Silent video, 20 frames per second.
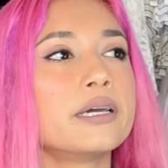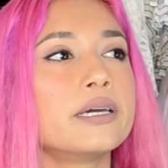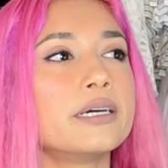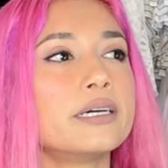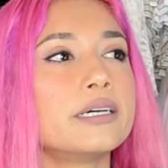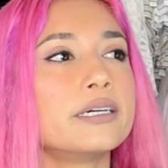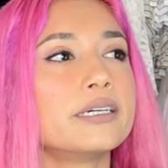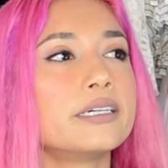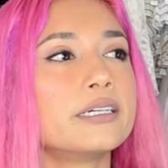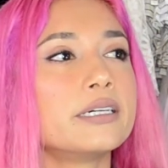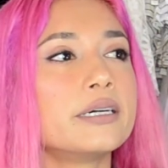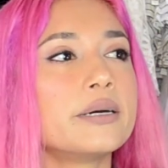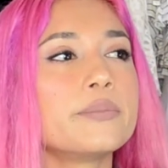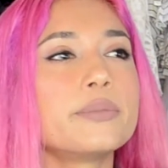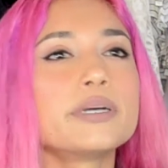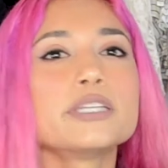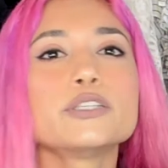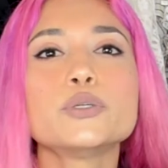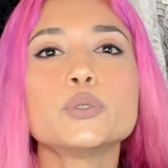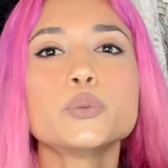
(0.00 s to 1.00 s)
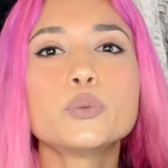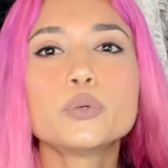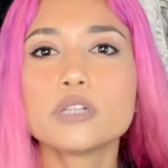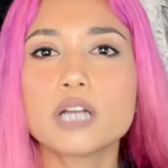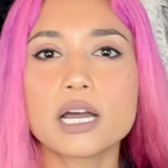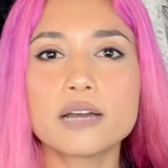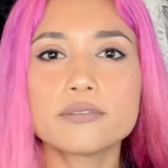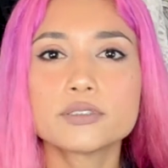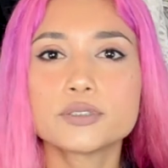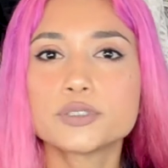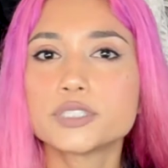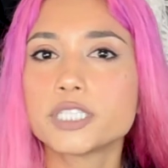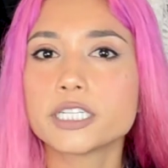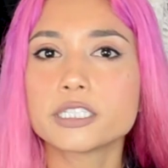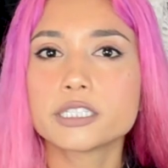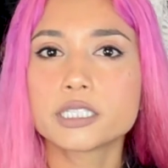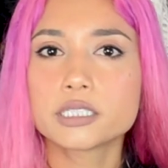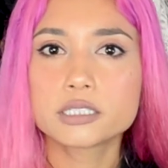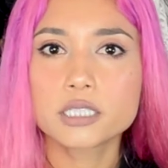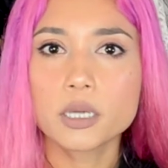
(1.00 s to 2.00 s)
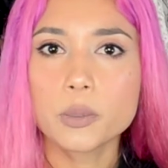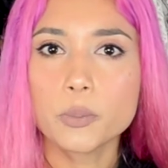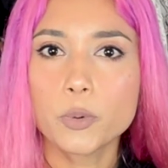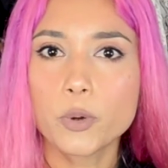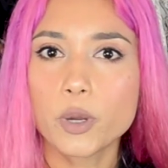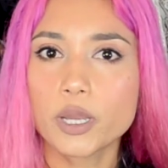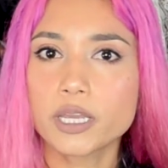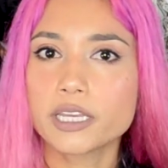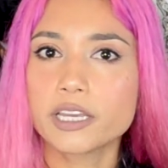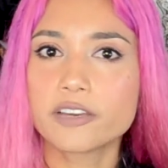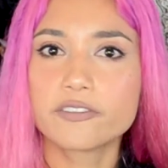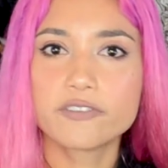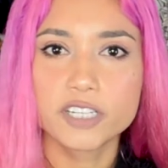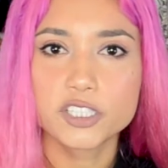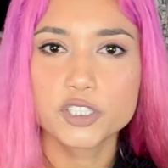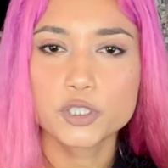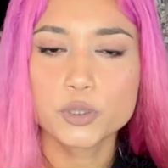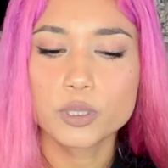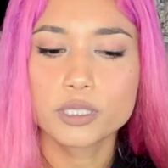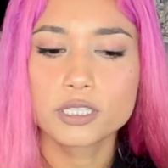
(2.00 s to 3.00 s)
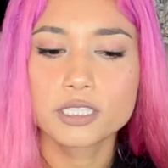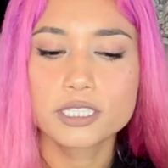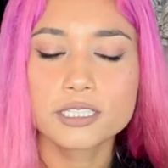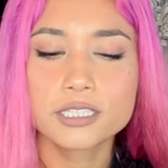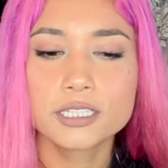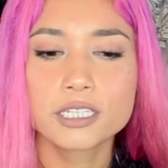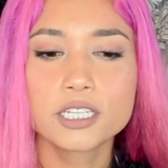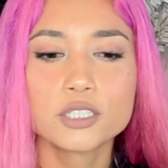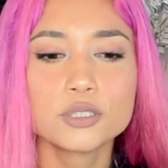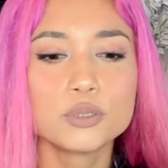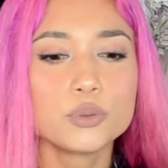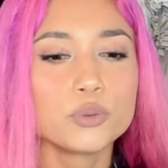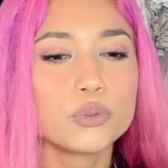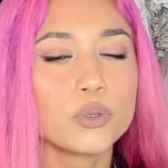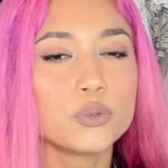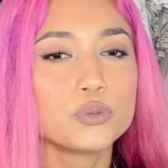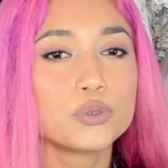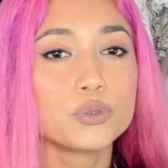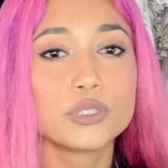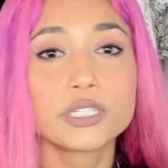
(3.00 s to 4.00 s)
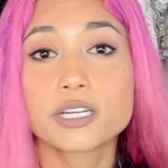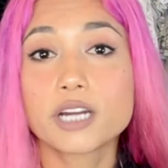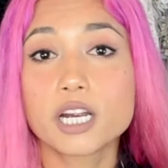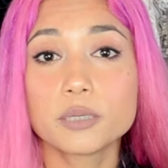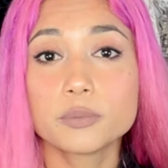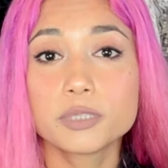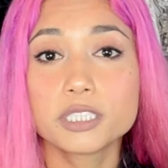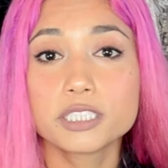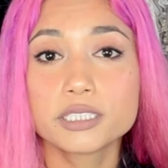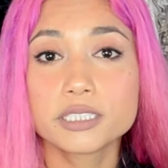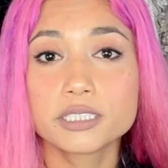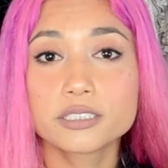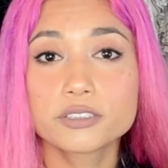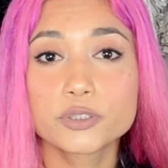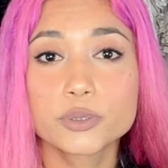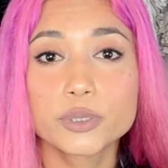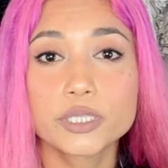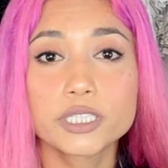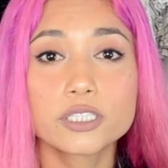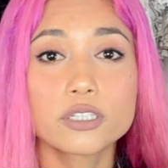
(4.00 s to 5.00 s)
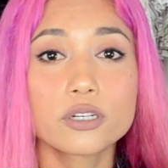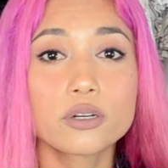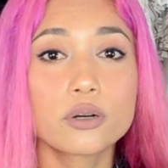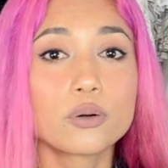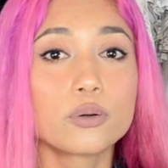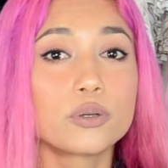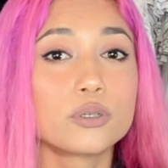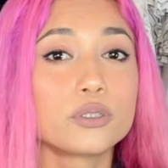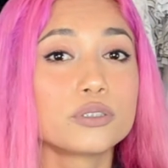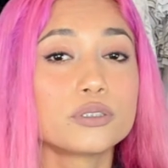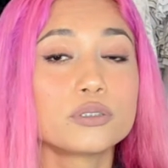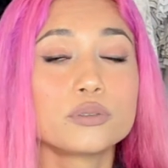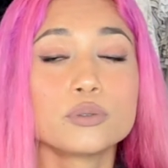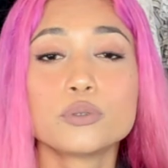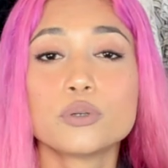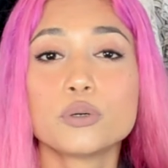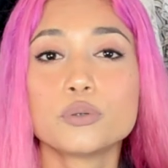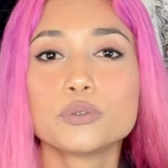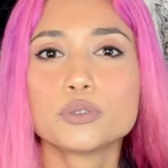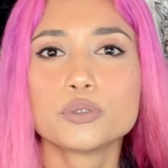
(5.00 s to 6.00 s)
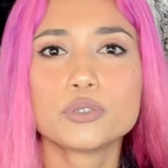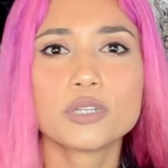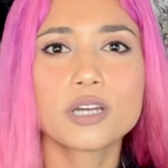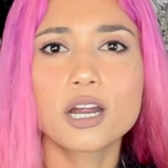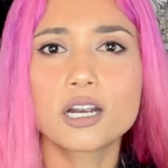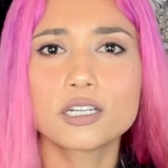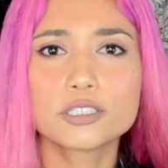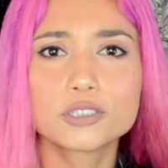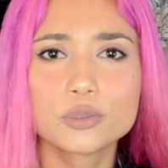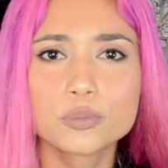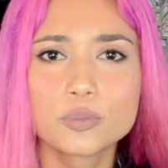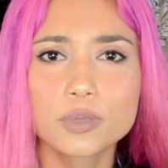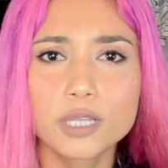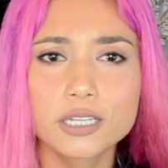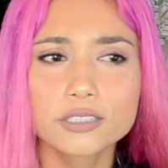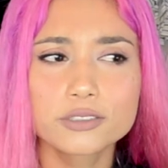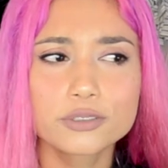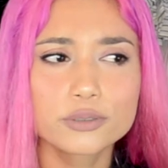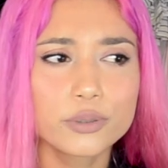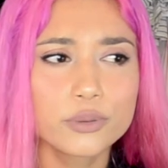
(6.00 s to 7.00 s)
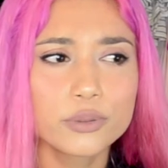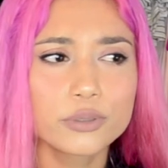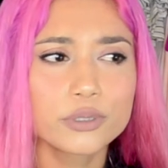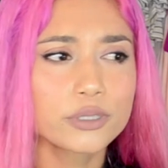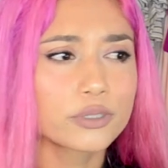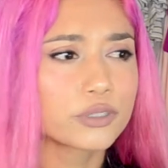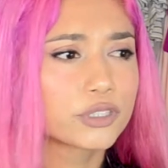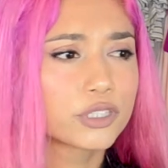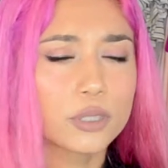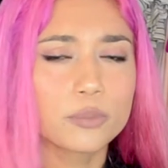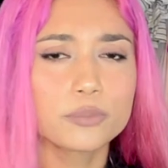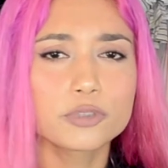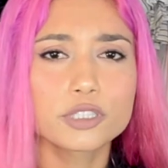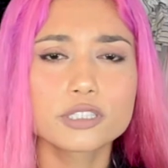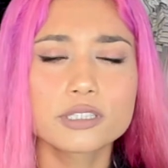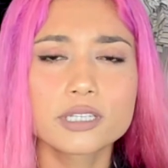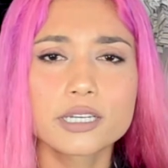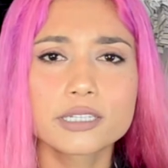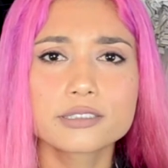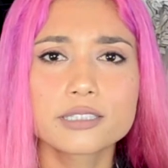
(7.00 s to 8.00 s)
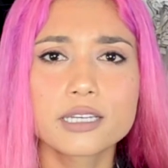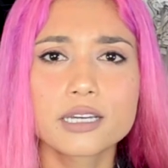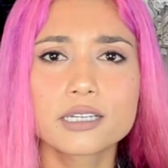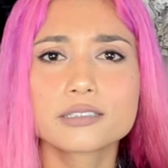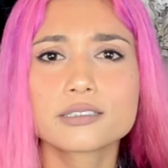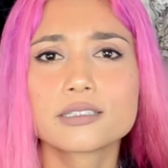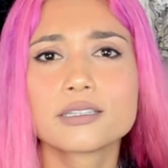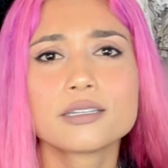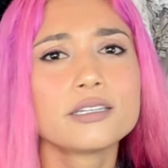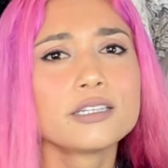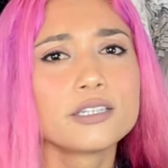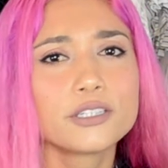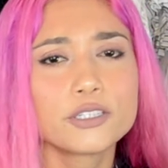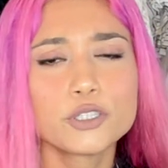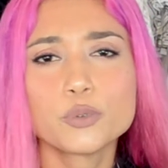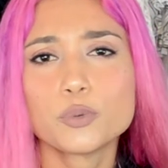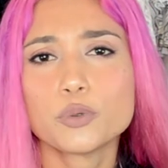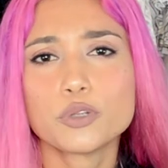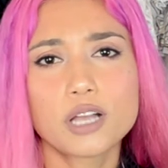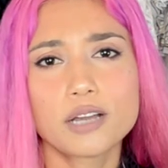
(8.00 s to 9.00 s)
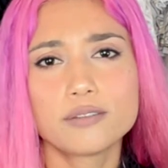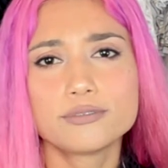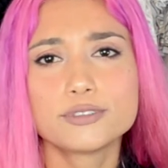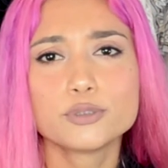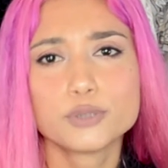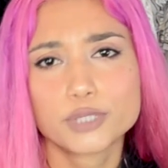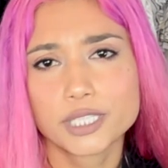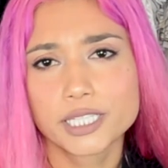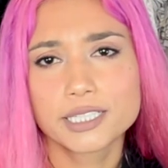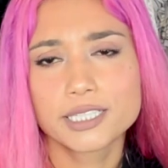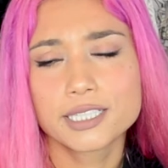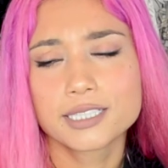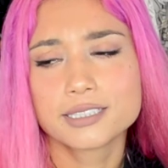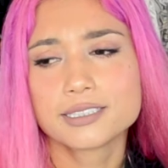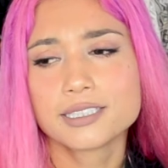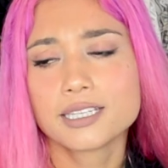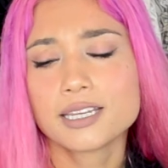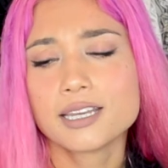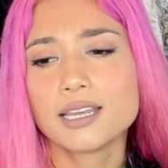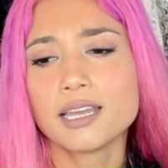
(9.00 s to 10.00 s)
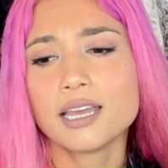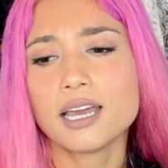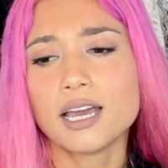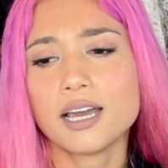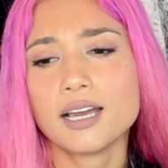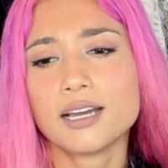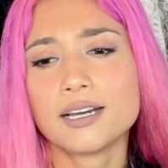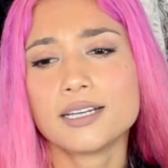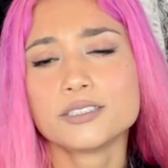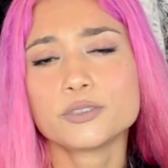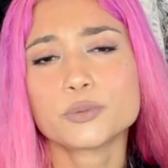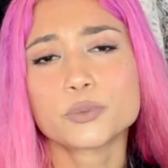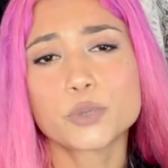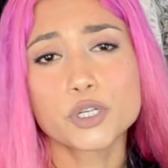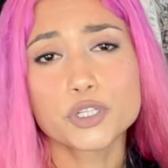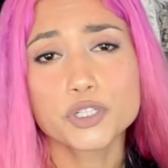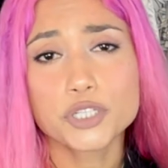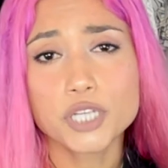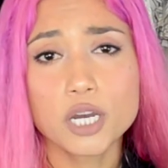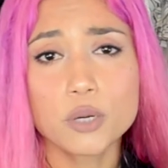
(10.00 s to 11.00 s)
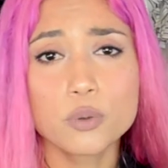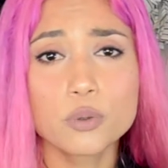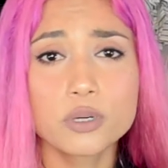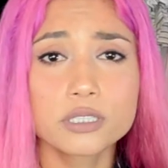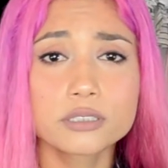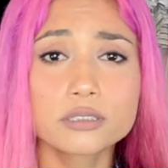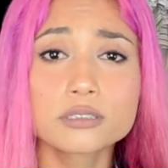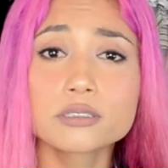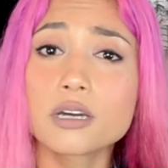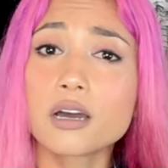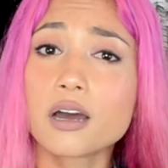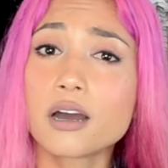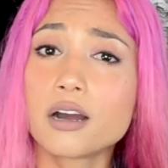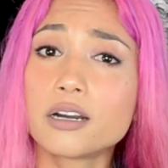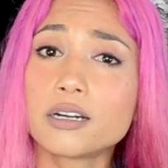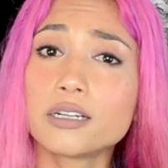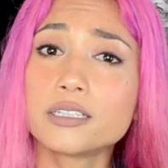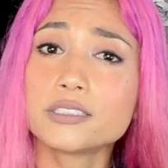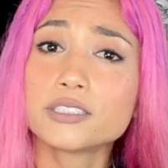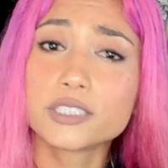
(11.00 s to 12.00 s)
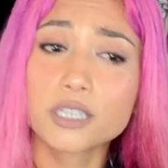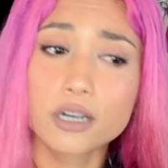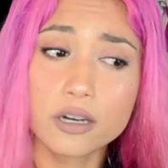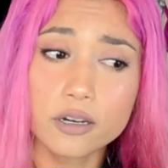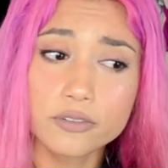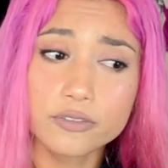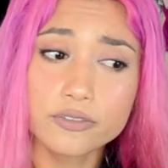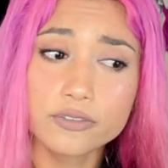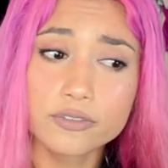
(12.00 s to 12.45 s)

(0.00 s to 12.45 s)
But you will have to take the subway eventually to go to the garment district, or to go to the art supply store or something like that. You will have to take it. And rush hours are tough.